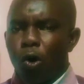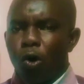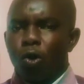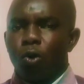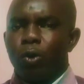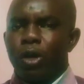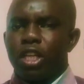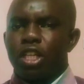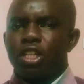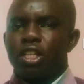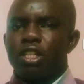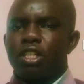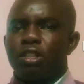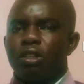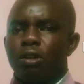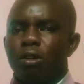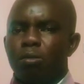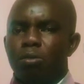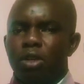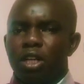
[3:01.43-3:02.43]

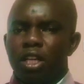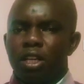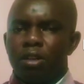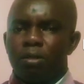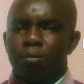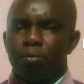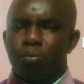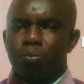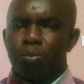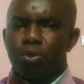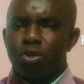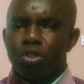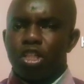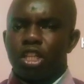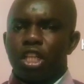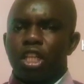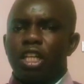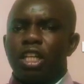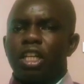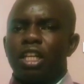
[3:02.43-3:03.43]
always be
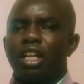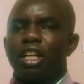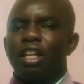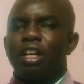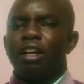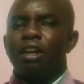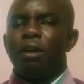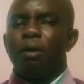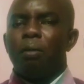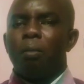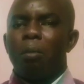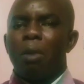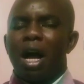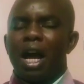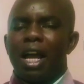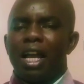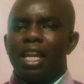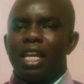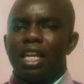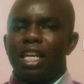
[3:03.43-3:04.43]
putting
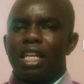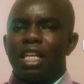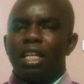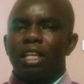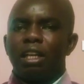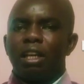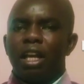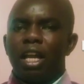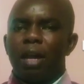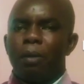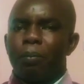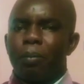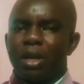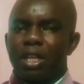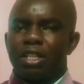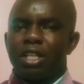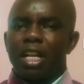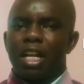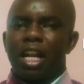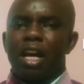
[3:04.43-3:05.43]
my
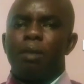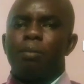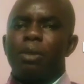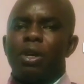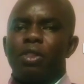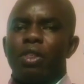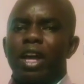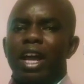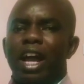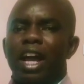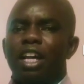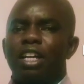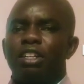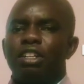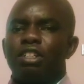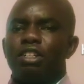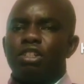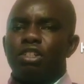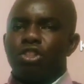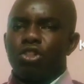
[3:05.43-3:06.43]
M-Pesa number there.
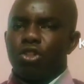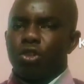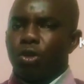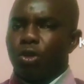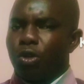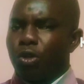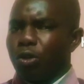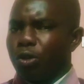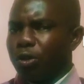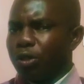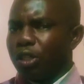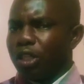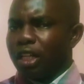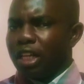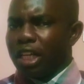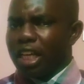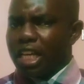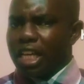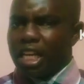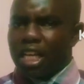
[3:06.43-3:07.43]
So
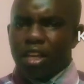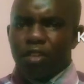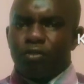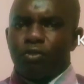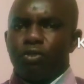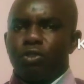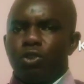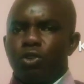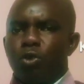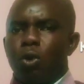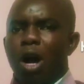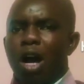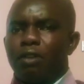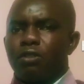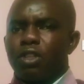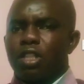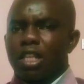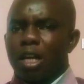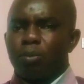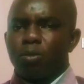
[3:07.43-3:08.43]
if you
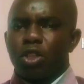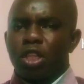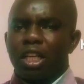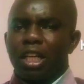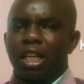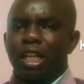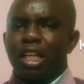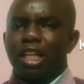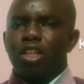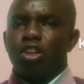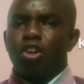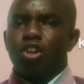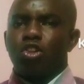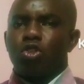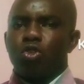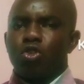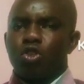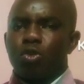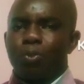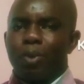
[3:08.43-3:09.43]
have something little
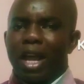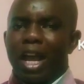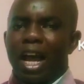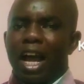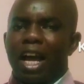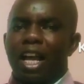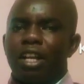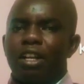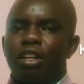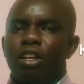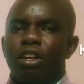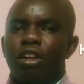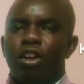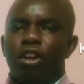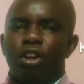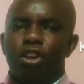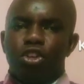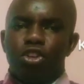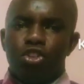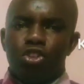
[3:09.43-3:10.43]
to spare,
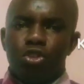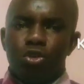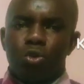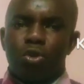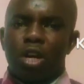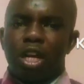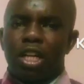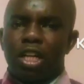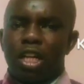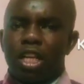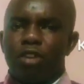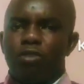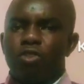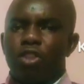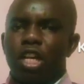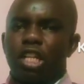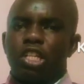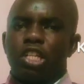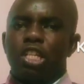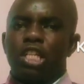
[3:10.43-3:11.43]
you can give
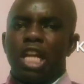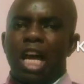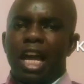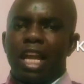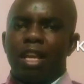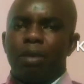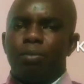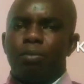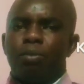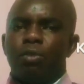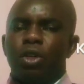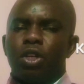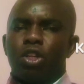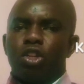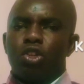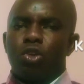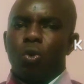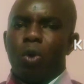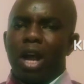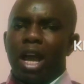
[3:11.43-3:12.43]
that dime
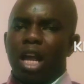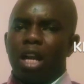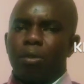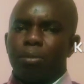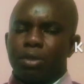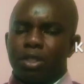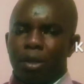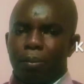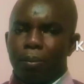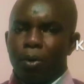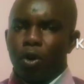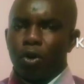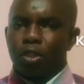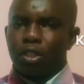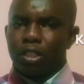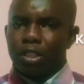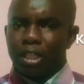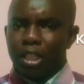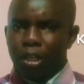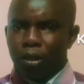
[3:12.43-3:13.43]
to help
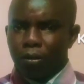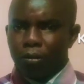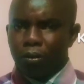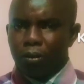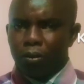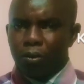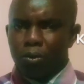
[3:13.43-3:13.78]
support the